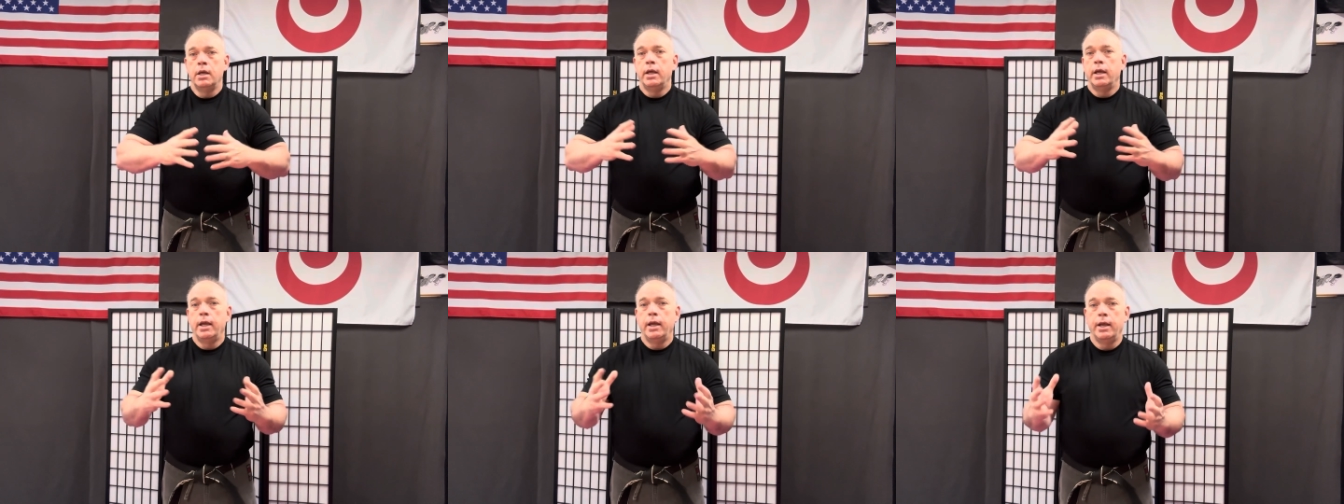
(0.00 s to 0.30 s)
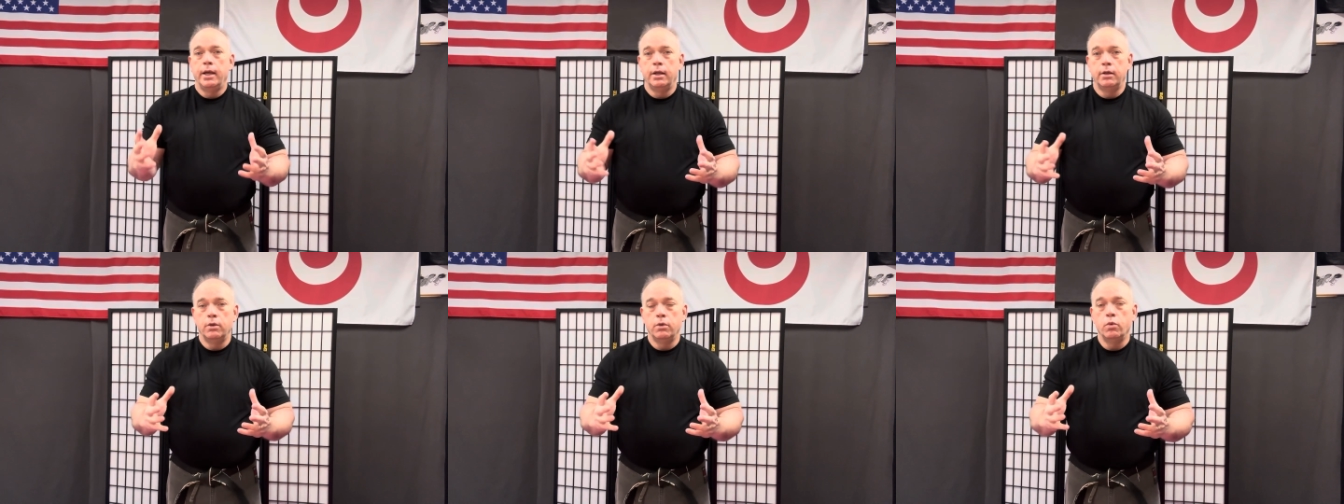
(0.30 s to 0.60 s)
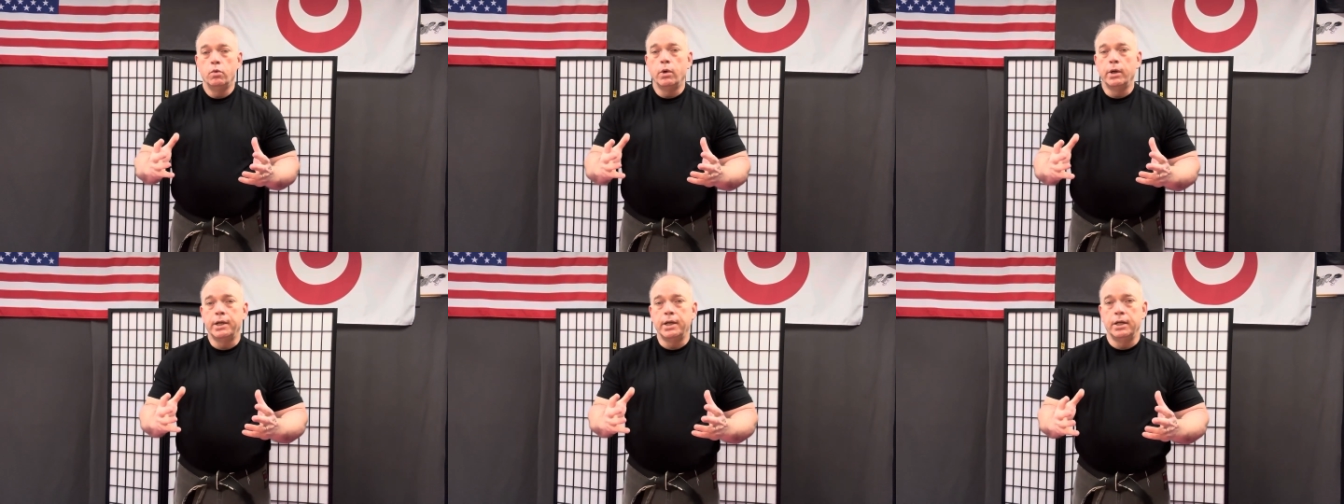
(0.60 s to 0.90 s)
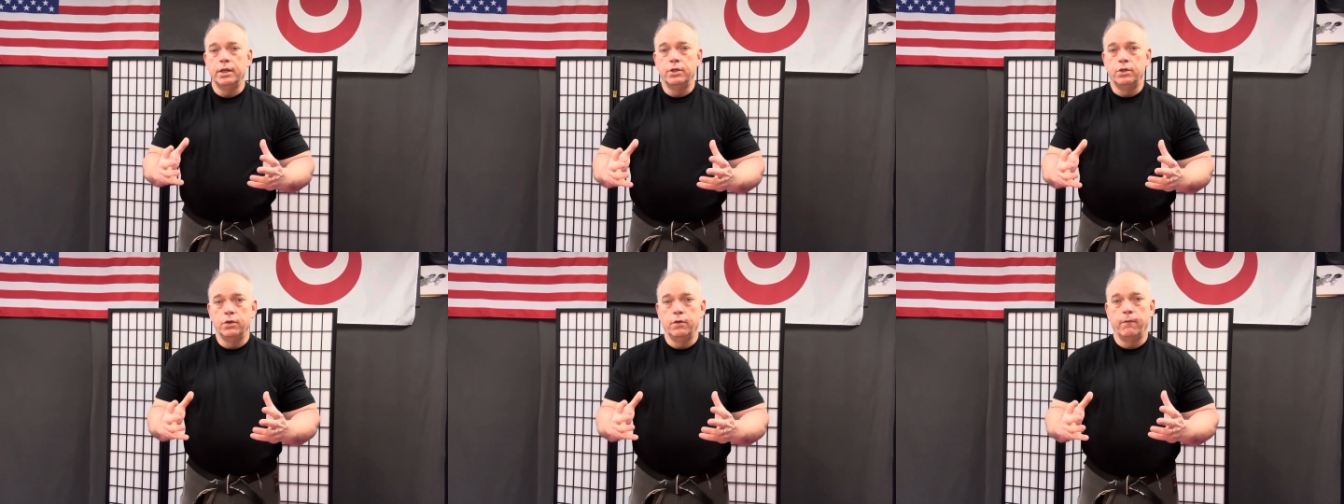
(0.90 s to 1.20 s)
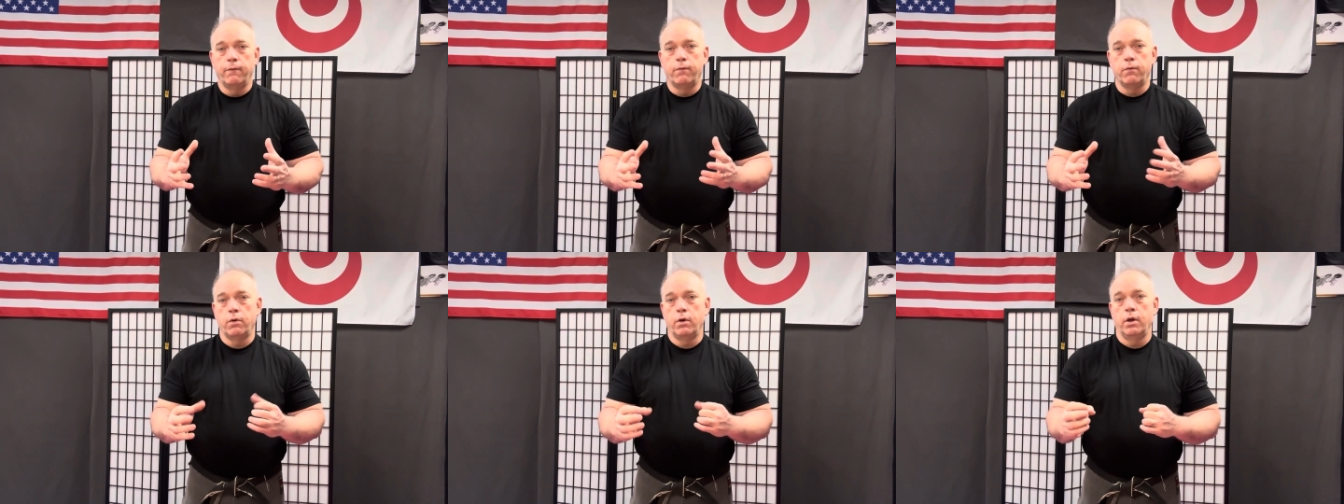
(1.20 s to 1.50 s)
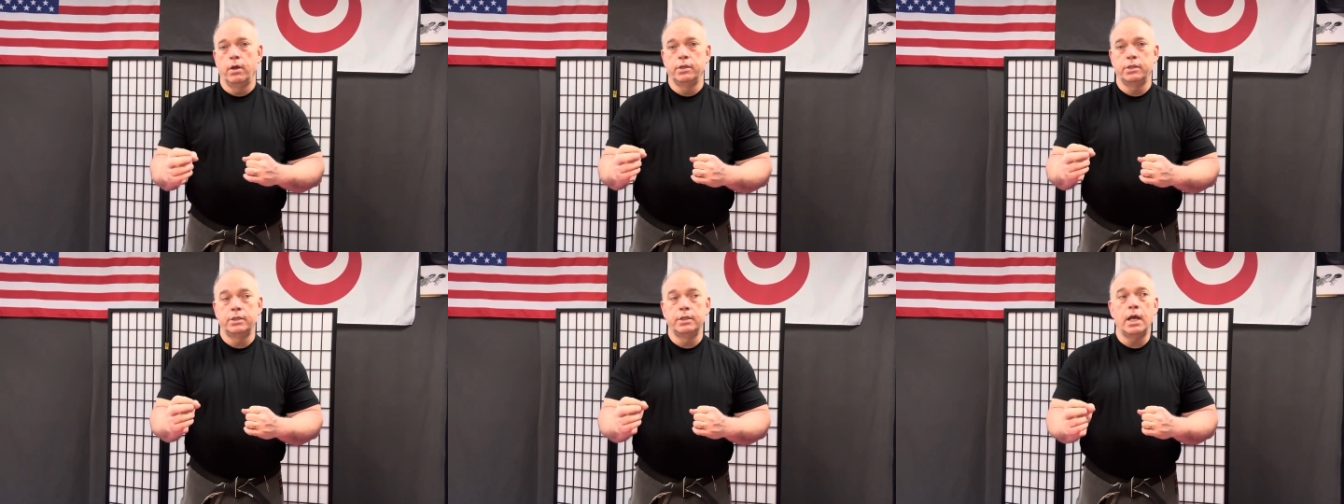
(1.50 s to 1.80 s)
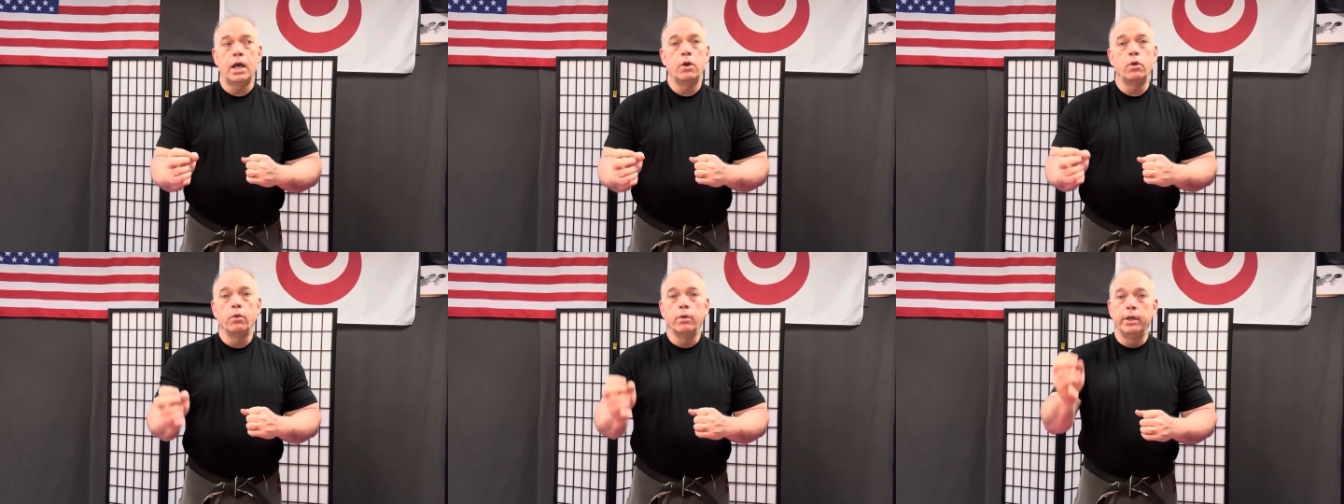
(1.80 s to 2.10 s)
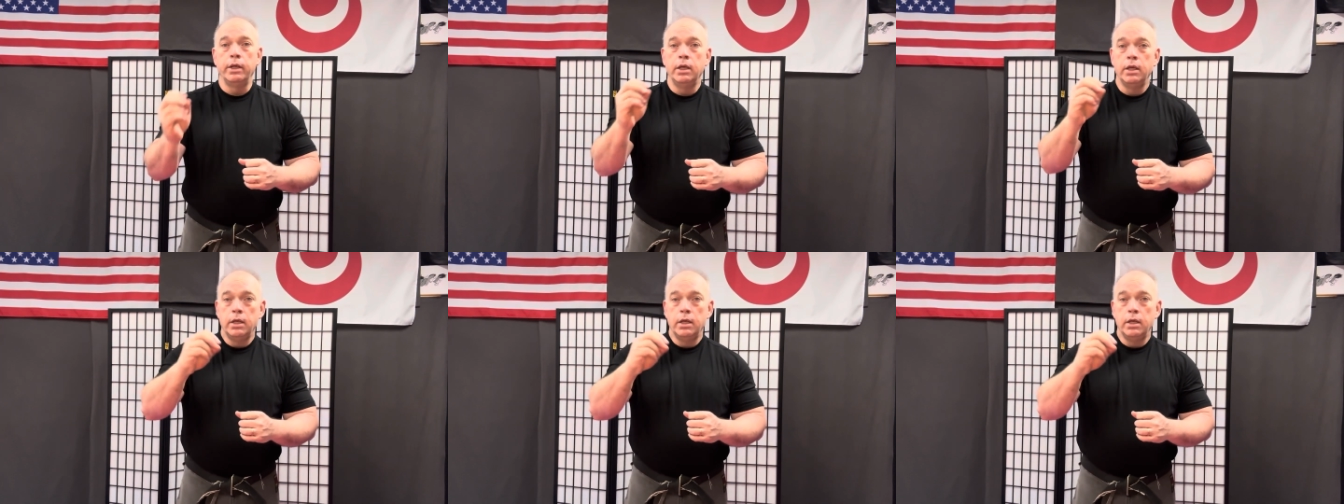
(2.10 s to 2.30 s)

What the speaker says: and what can it do for us, not only